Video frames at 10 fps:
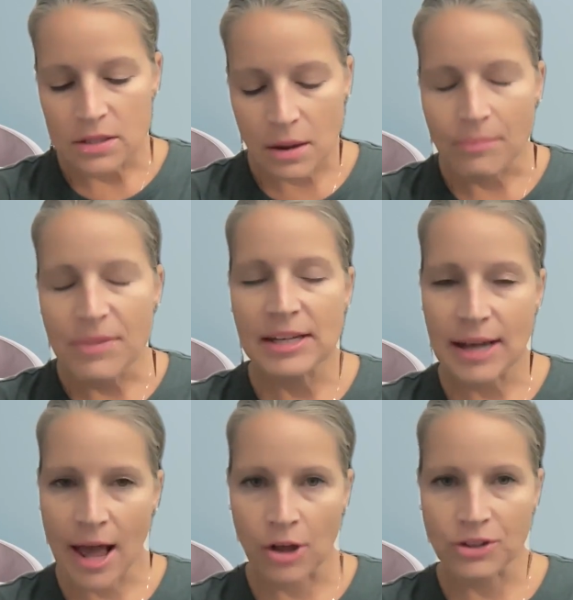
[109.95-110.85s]

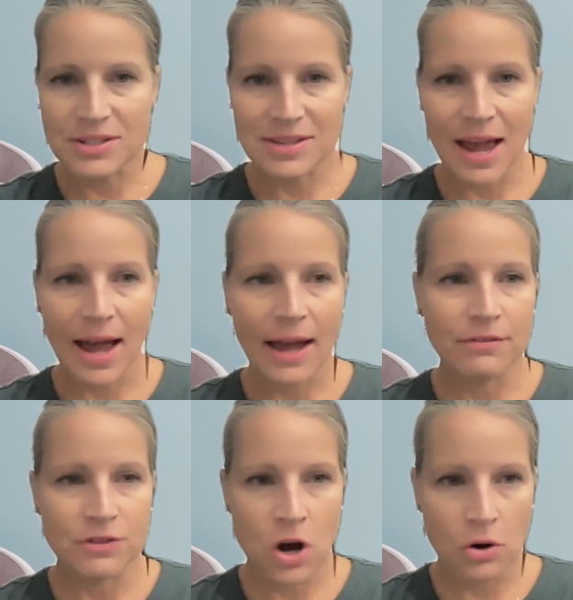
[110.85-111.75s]
Something else that
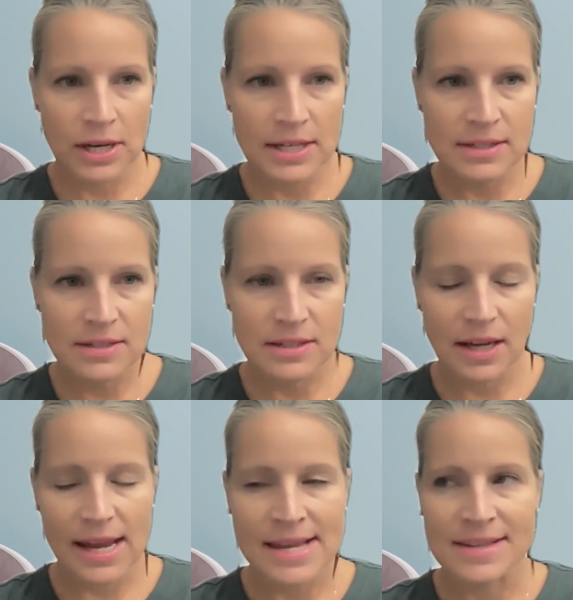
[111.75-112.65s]
I've noticed
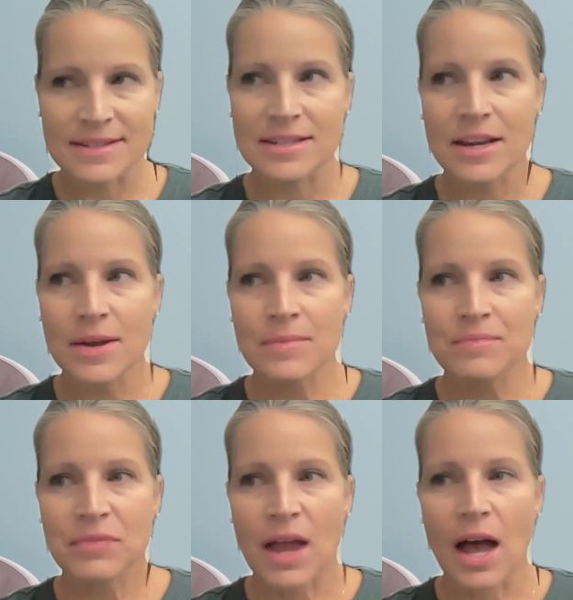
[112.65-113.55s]
is
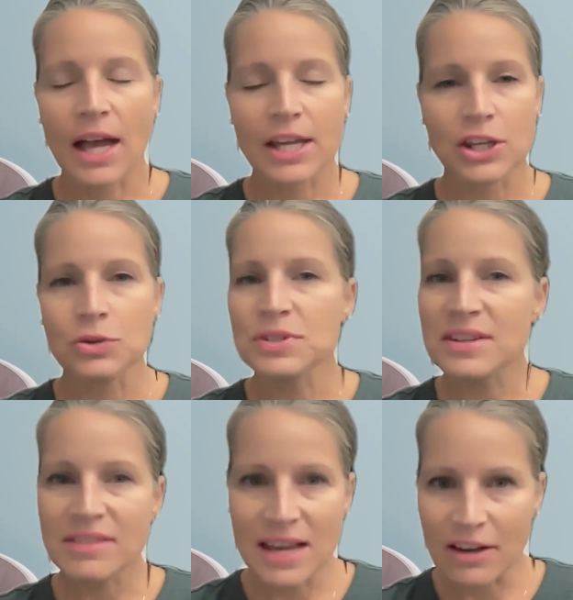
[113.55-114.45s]
I used
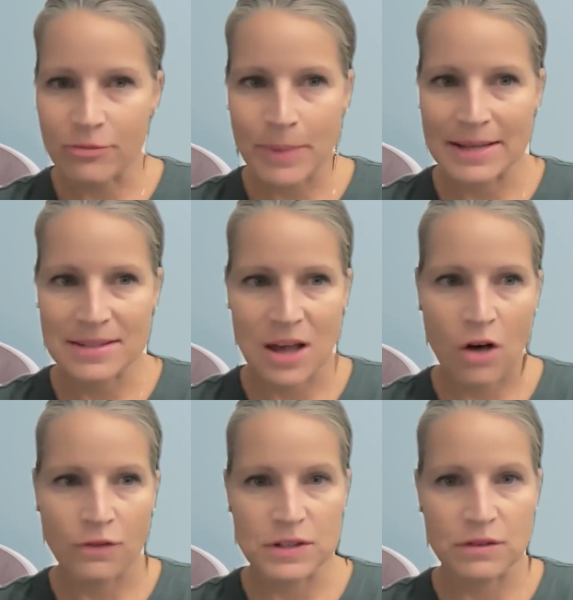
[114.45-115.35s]
to think of
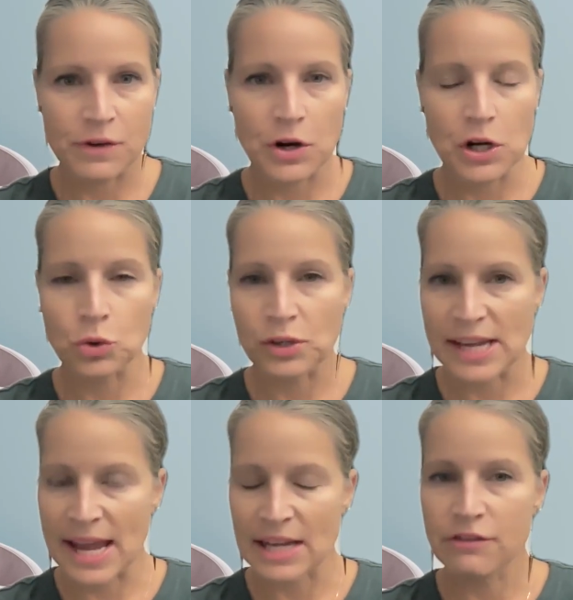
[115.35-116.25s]
myself as a very
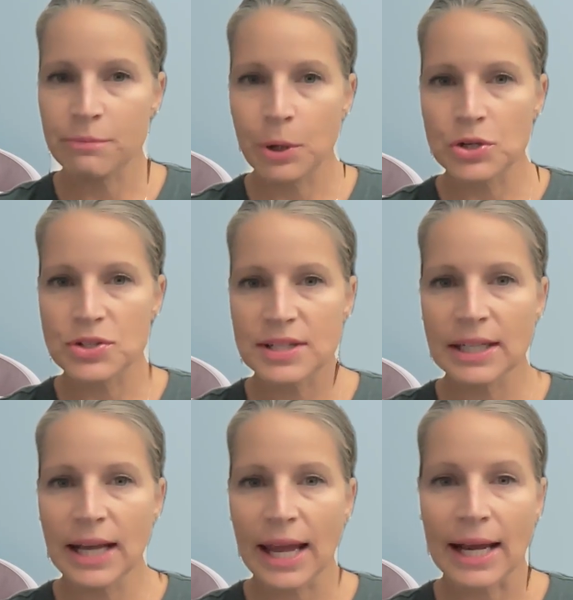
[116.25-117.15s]
creative
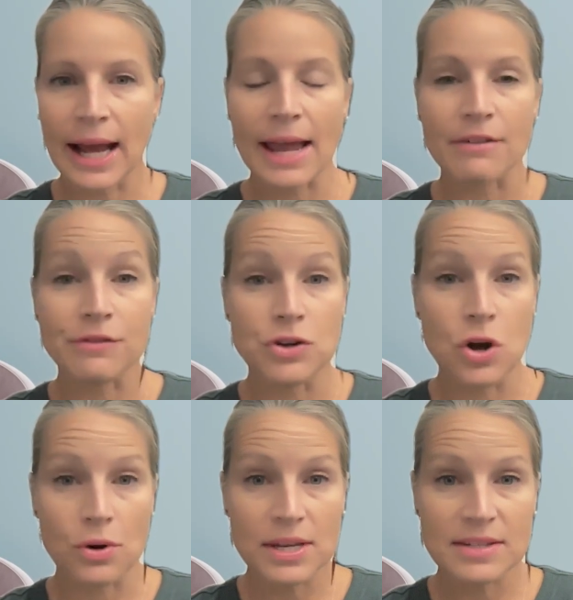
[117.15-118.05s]
person, and I have
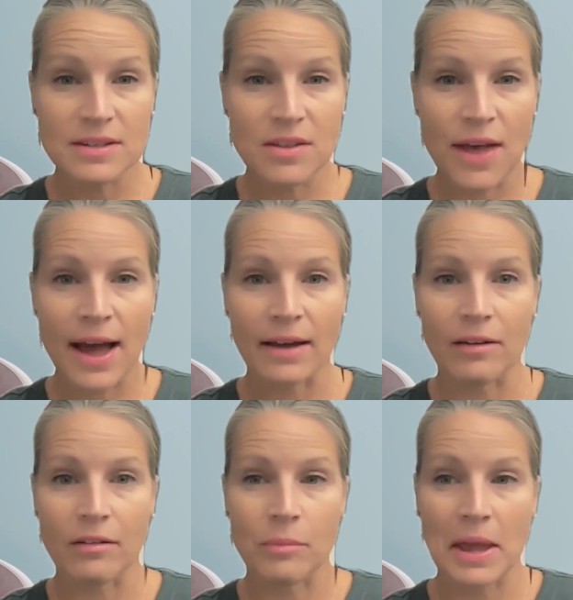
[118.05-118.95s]
noticed that
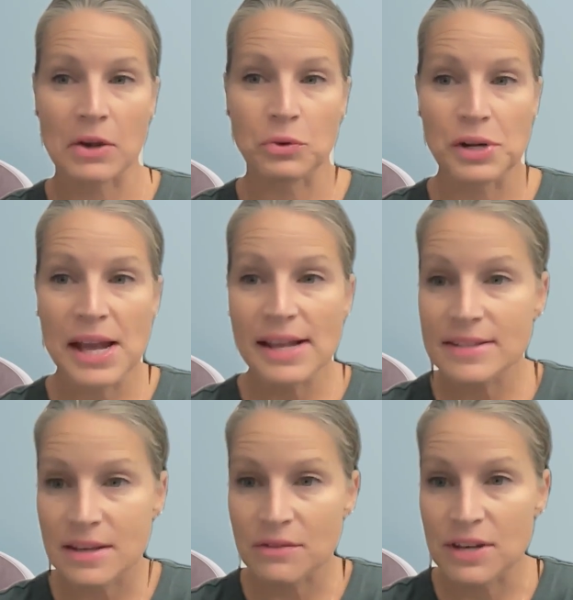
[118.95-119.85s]
my
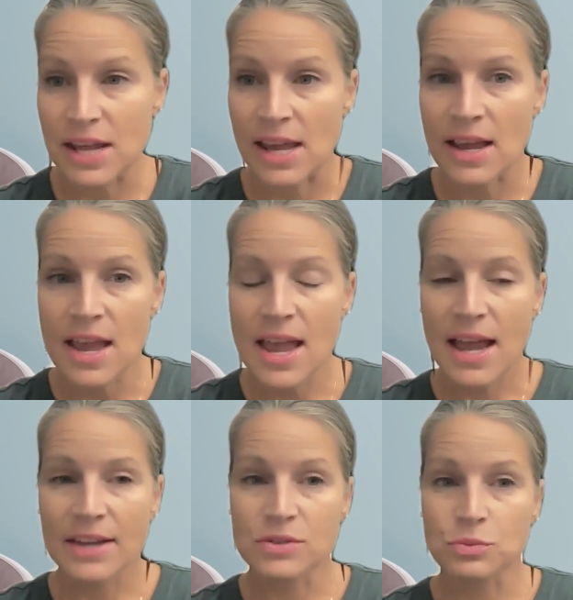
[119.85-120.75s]
creativity
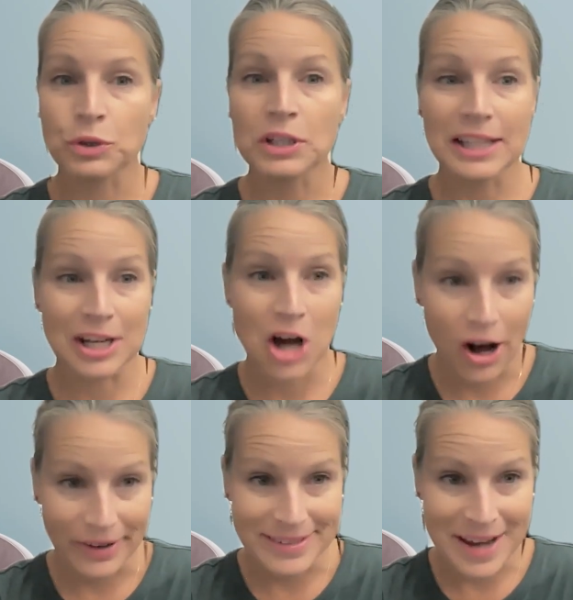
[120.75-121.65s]
has really
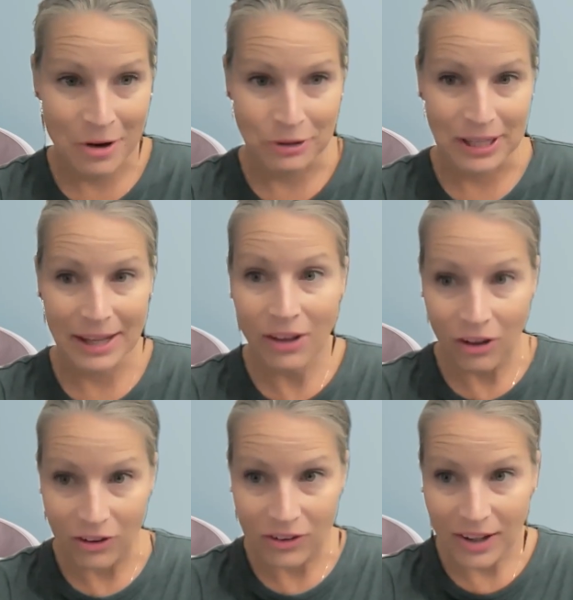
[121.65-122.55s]
gone
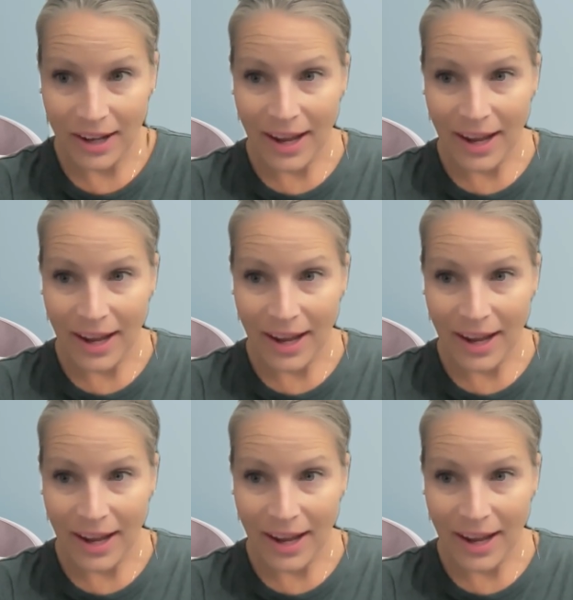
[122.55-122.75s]
downhill.